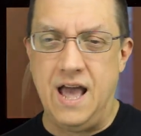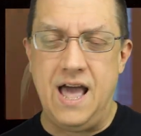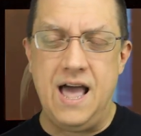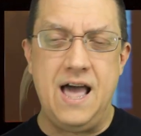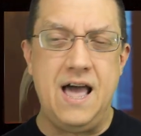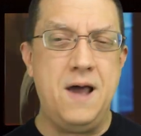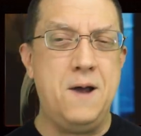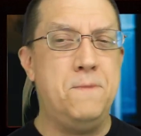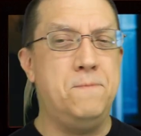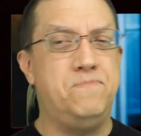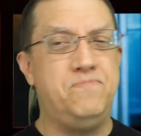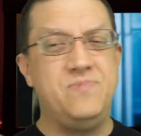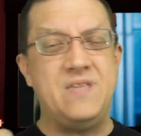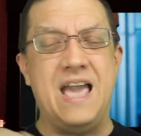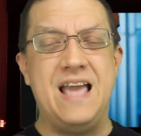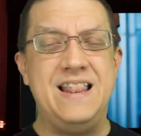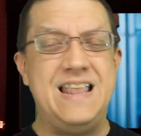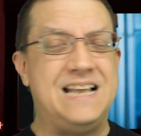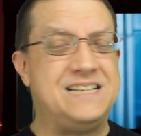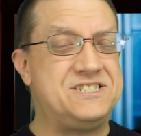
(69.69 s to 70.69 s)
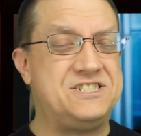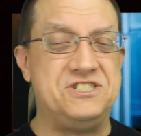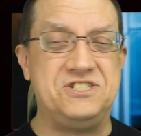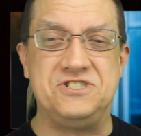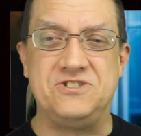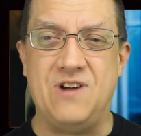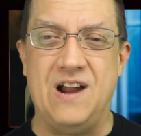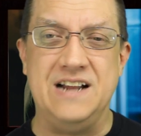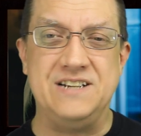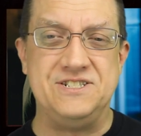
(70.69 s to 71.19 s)
And that's just
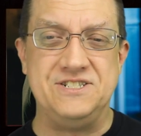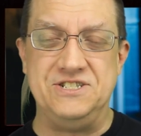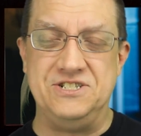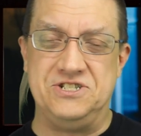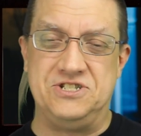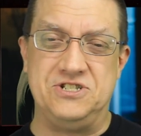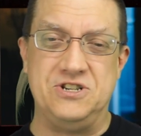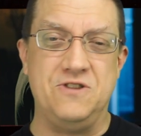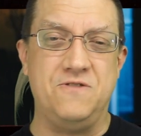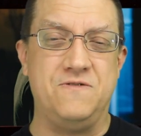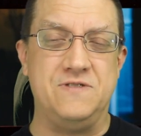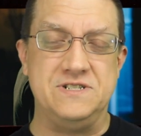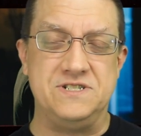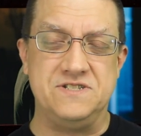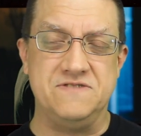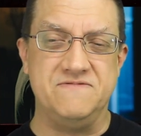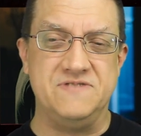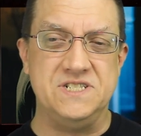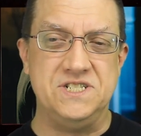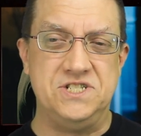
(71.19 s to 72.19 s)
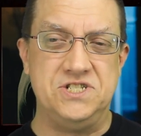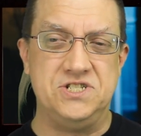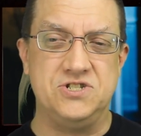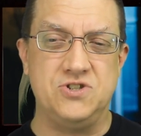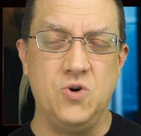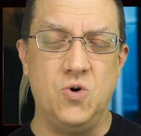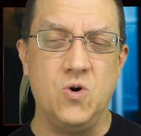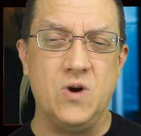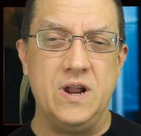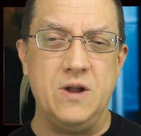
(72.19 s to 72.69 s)
scratching the surface of this
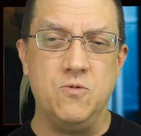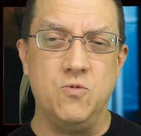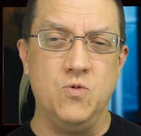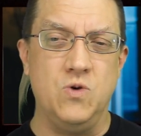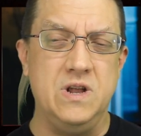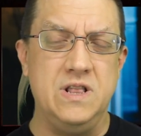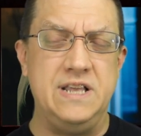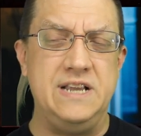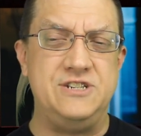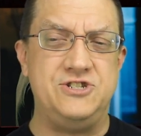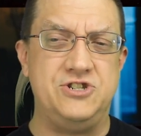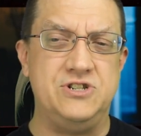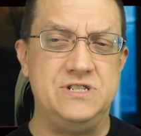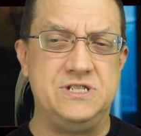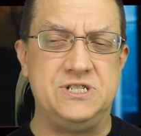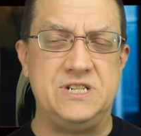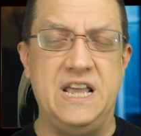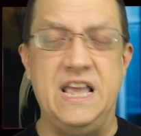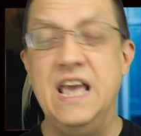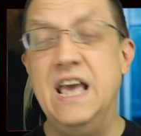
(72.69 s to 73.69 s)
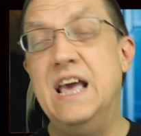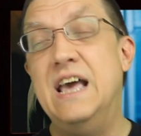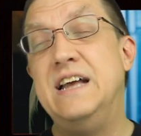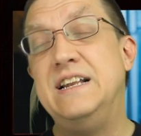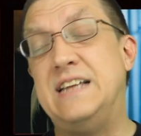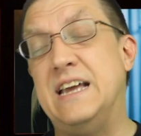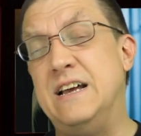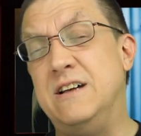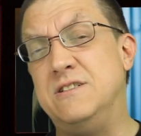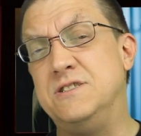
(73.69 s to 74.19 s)
story. It really should say
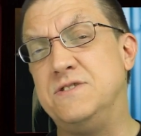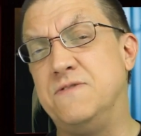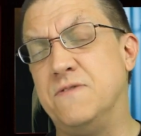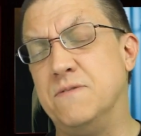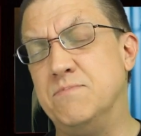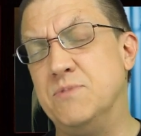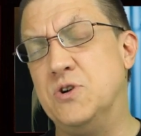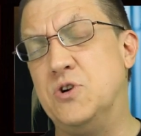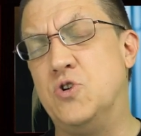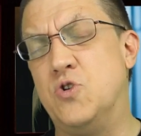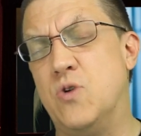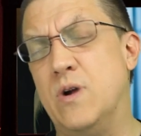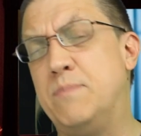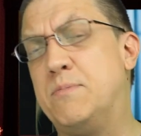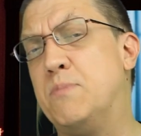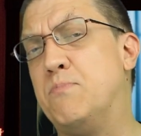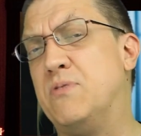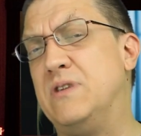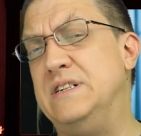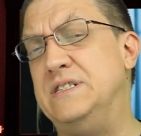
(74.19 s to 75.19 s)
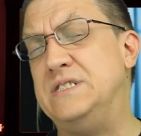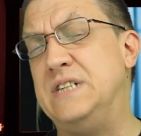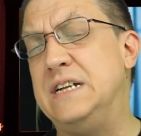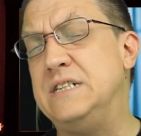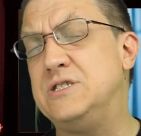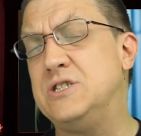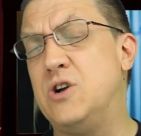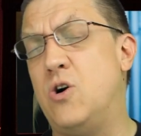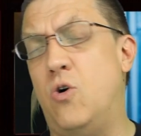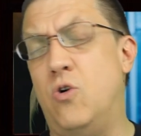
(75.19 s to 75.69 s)
Tales from the Crypt
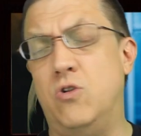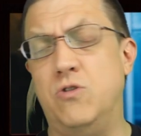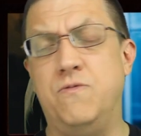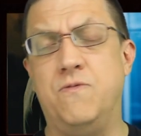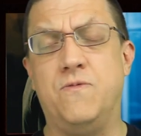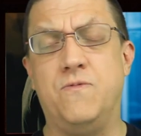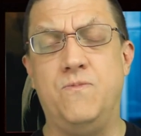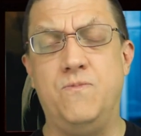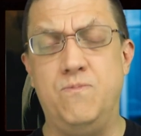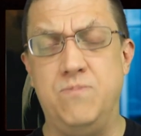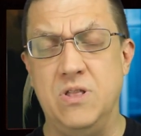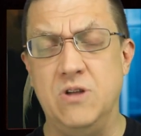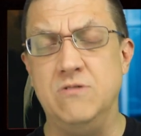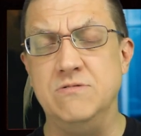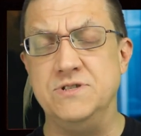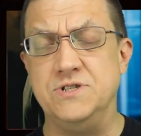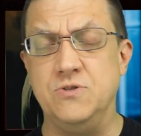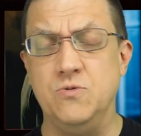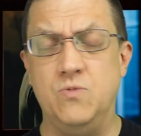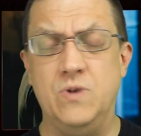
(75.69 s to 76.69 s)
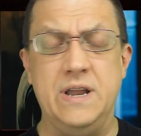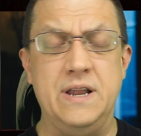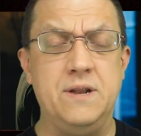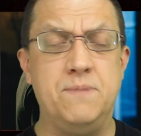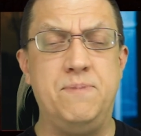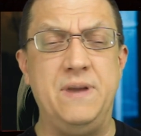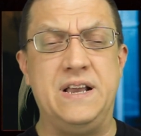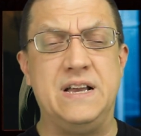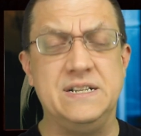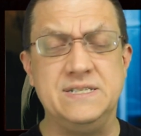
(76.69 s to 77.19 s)
presents Cold Blows the Wind,
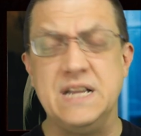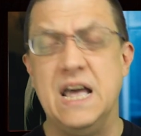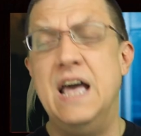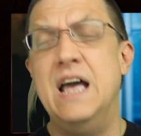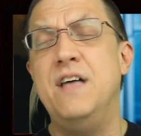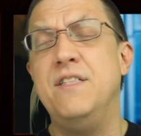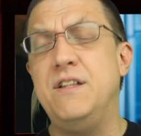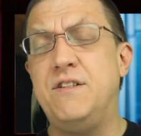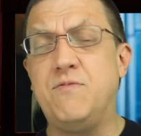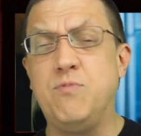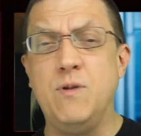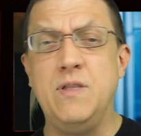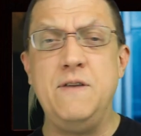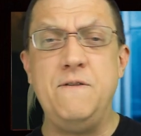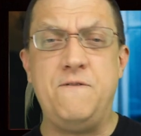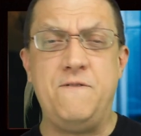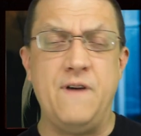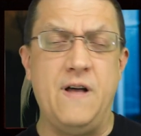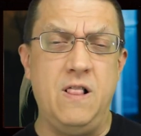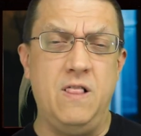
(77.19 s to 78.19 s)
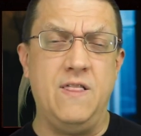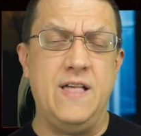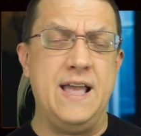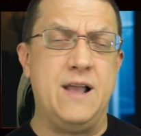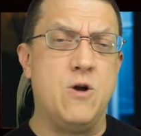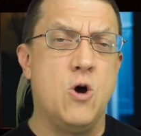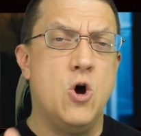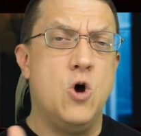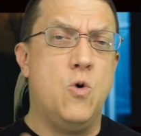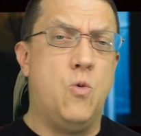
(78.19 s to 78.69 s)
because this really felt
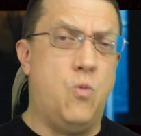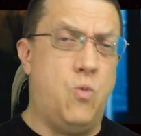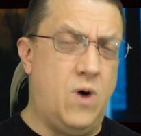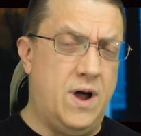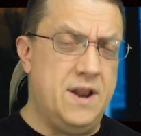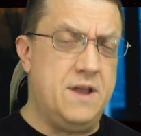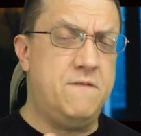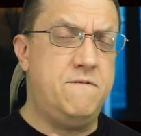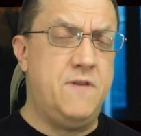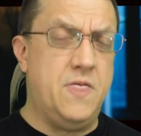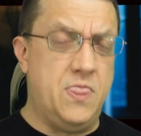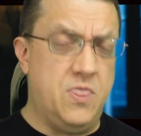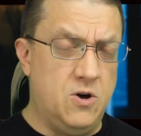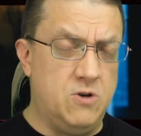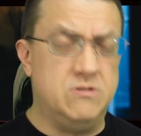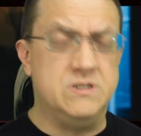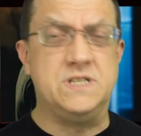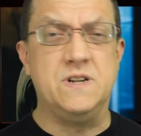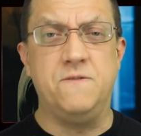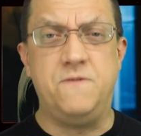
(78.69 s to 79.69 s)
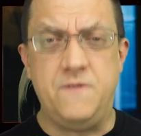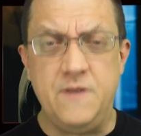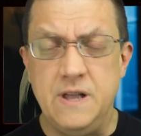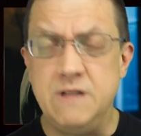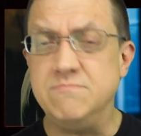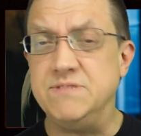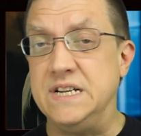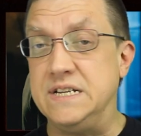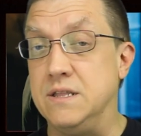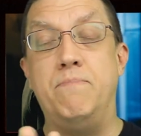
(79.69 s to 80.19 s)
like one of those
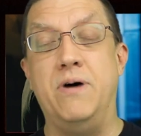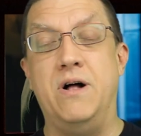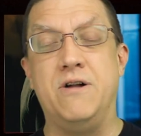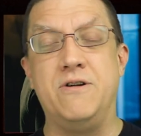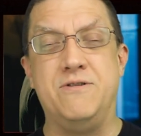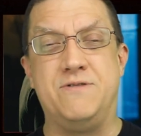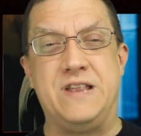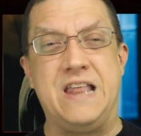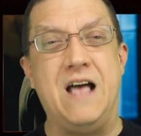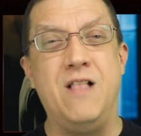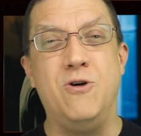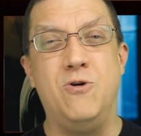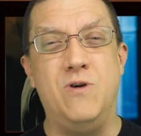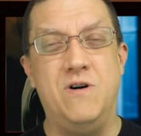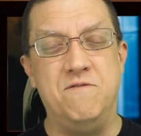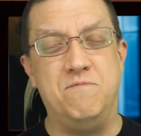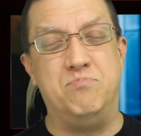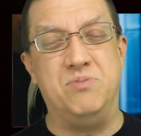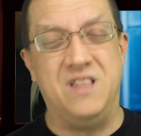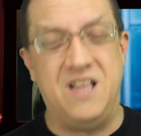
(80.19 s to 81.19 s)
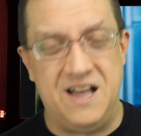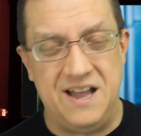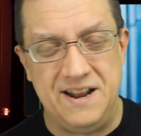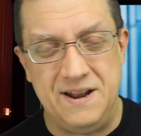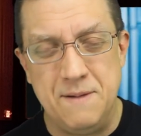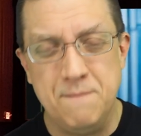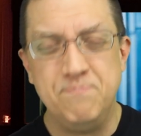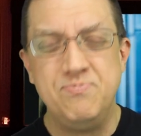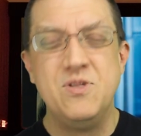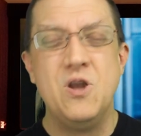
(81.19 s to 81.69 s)
films, like The Bordello of
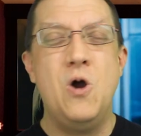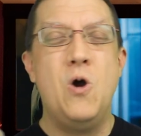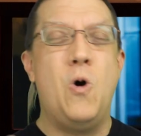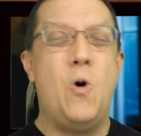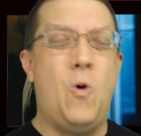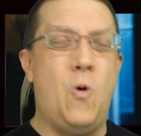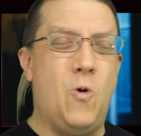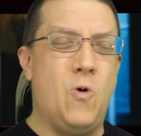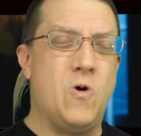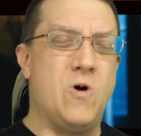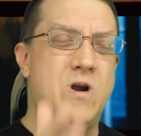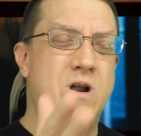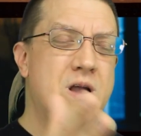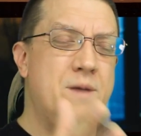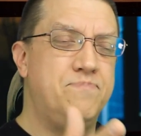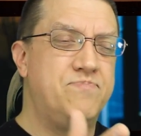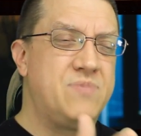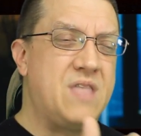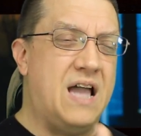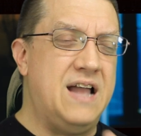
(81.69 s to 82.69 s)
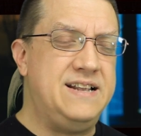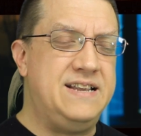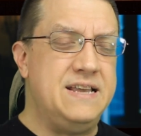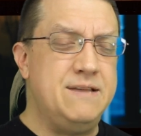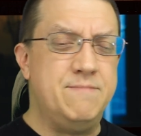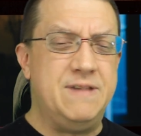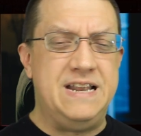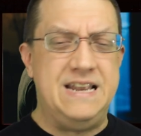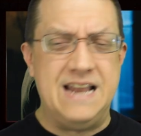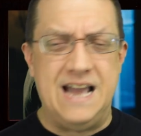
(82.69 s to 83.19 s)
Blood or A
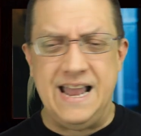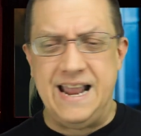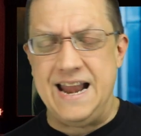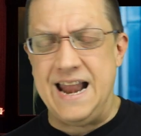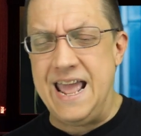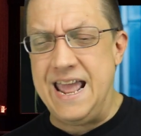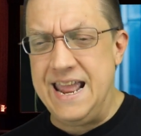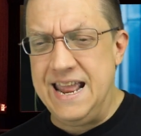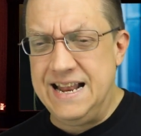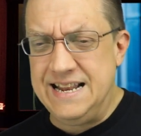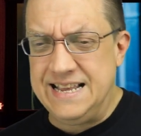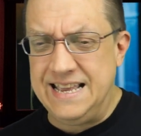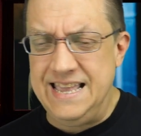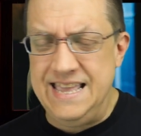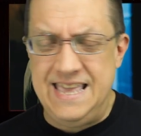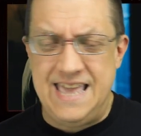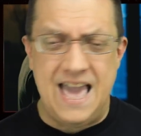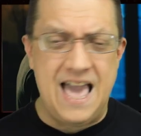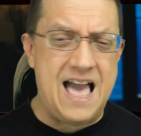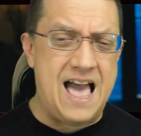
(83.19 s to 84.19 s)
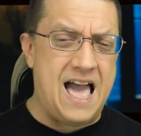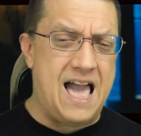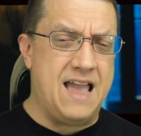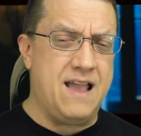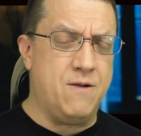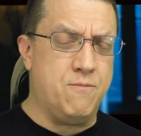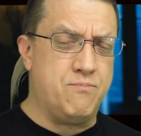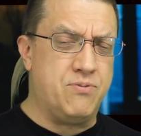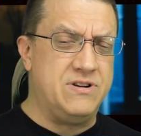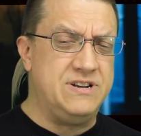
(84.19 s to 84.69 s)
Demon Night. And yeah, I
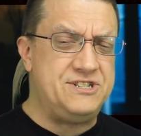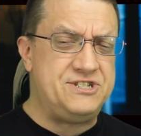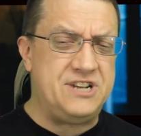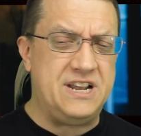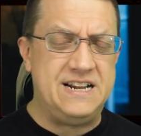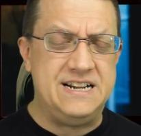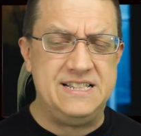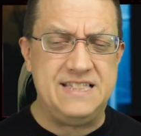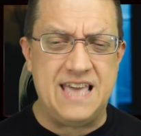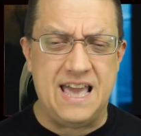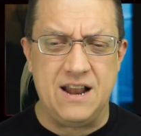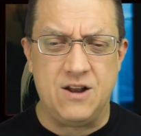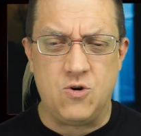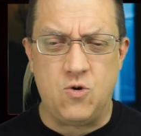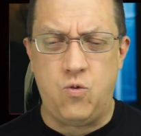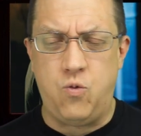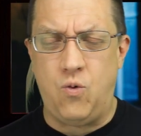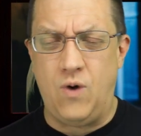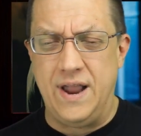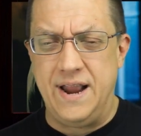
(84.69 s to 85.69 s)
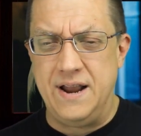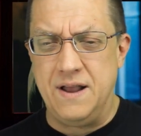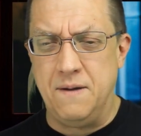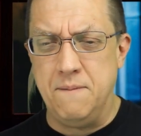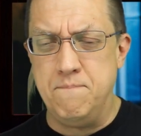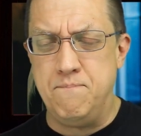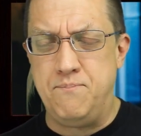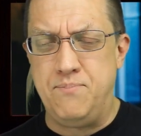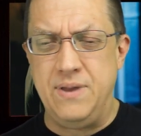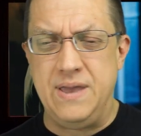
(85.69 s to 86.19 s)
appreciated that quite a
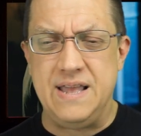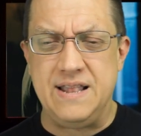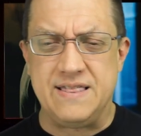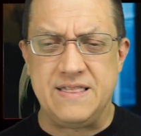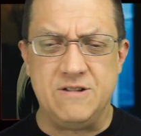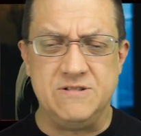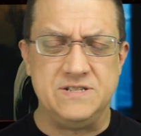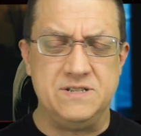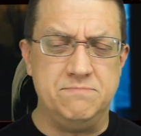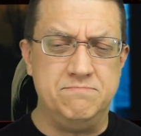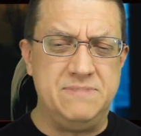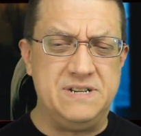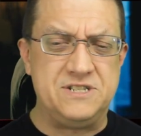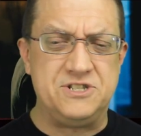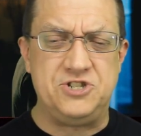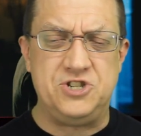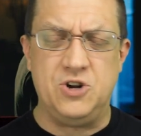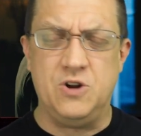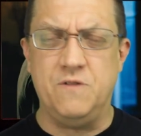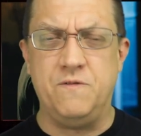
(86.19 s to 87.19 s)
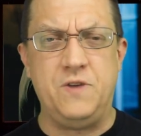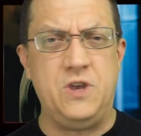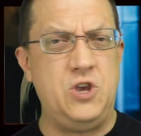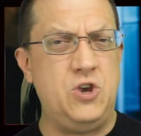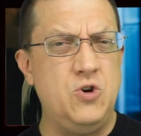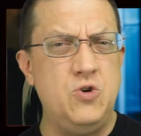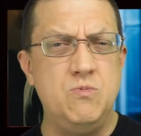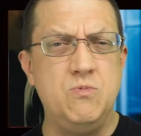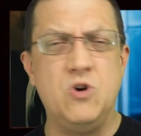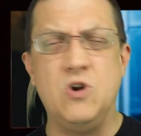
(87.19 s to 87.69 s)
bit. There's a mixture of
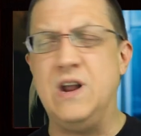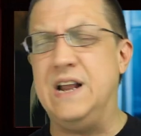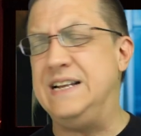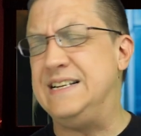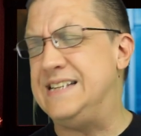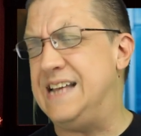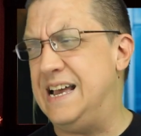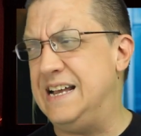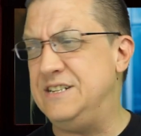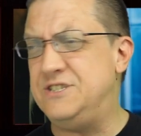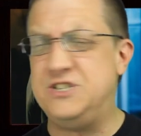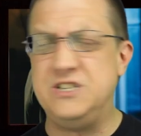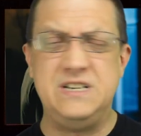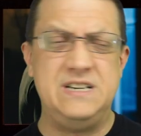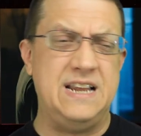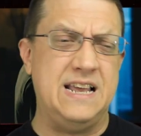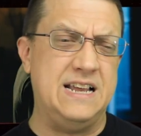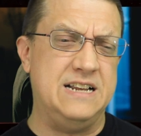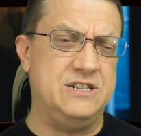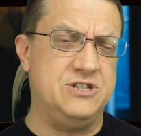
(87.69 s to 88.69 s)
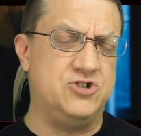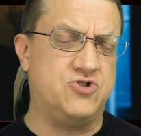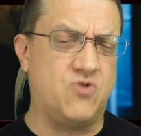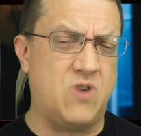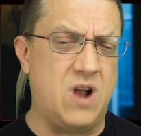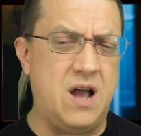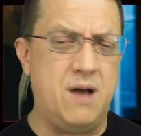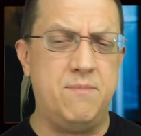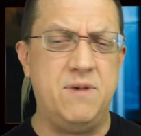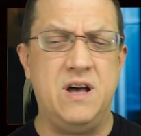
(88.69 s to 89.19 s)
humor and tension and
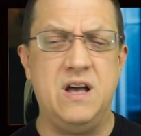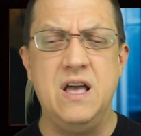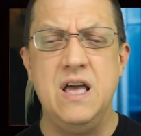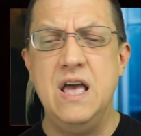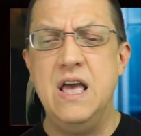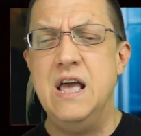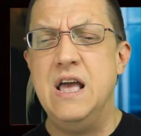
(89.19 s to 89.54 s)
drama.